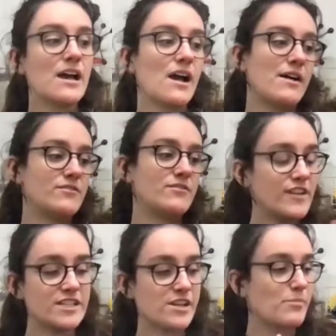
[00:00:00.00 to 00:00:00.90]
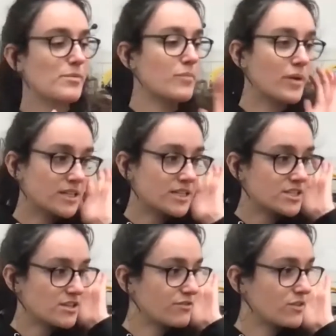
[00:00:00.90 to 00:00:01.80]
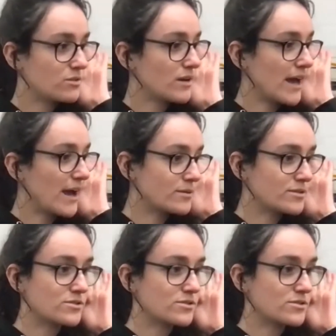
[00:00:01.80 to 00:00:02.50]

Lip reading: and finish up and polish in a few hours,